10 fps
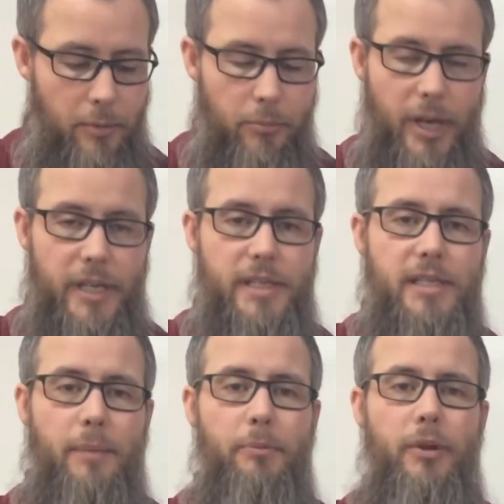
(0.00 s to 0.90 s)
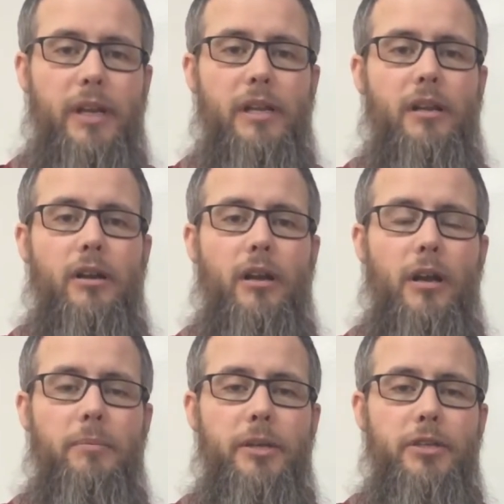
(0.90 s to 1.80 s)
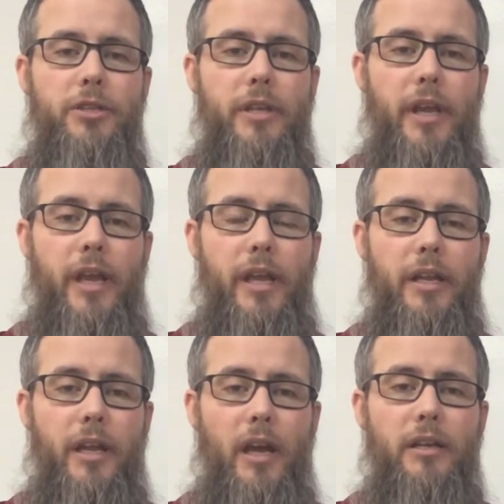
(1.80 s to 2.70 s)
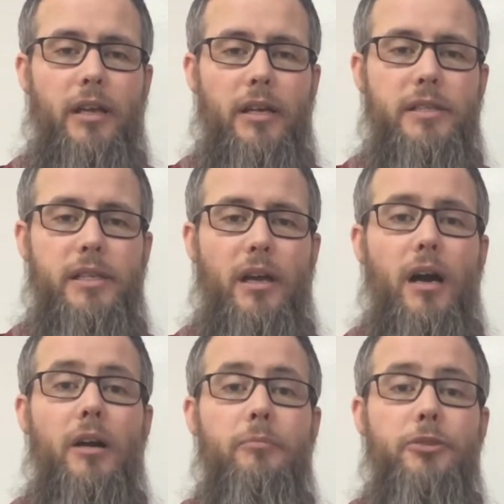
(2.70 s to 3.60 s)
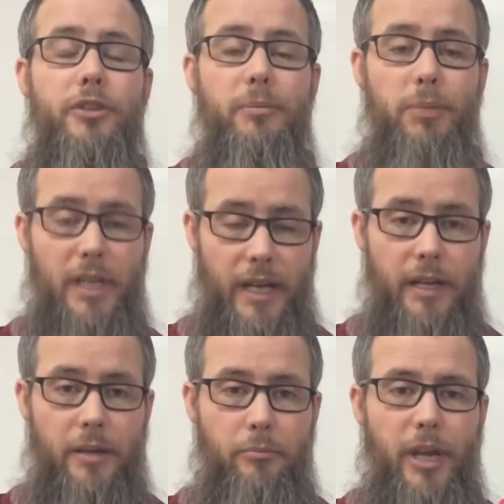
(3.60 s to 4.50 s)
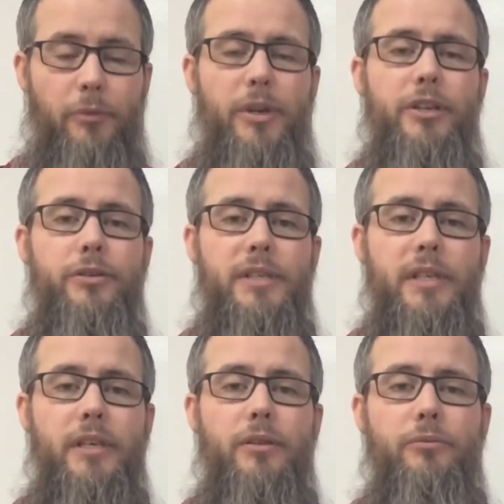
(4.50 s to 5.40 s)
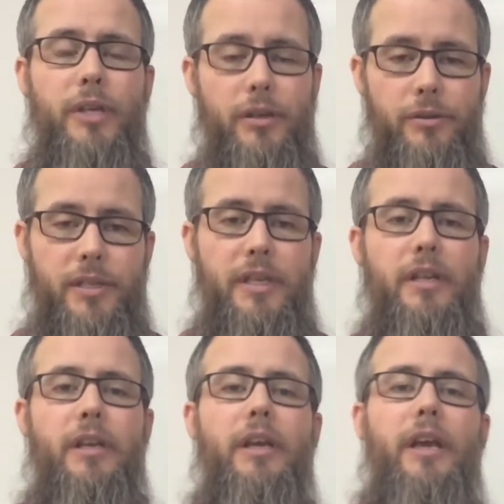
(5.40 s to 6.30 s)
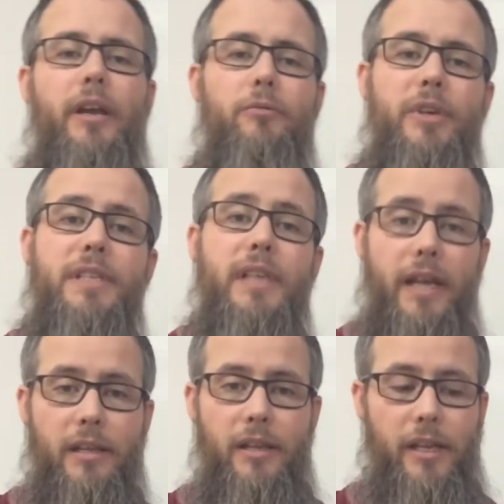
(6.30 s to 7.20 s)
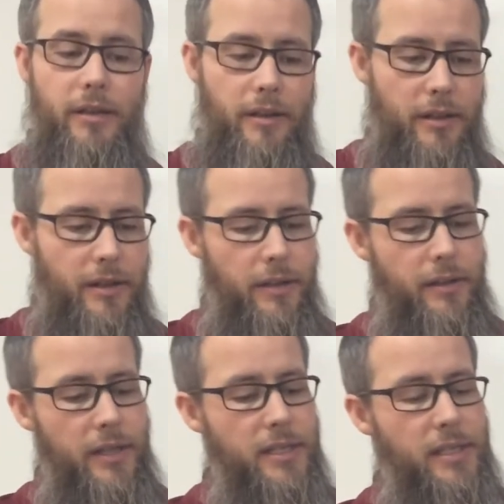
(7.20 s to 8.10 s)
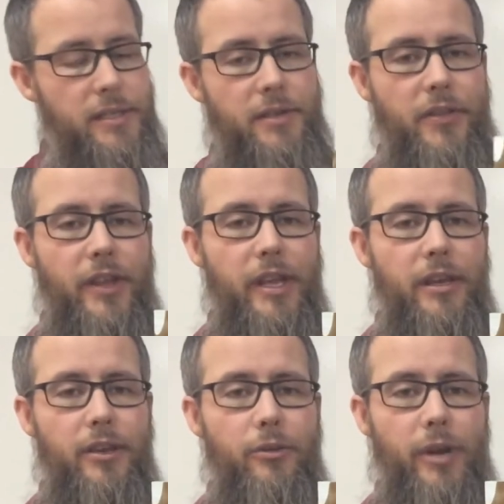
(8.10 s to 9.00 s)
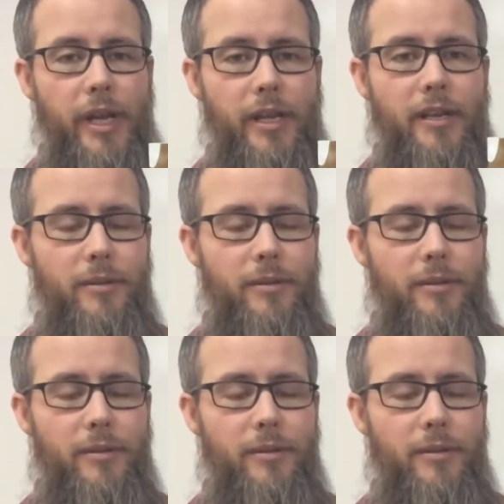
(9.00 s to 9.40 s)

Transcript: by separating our garbage and not causing harm to the planet by reducing, reusing, and recycling. This is Think Green.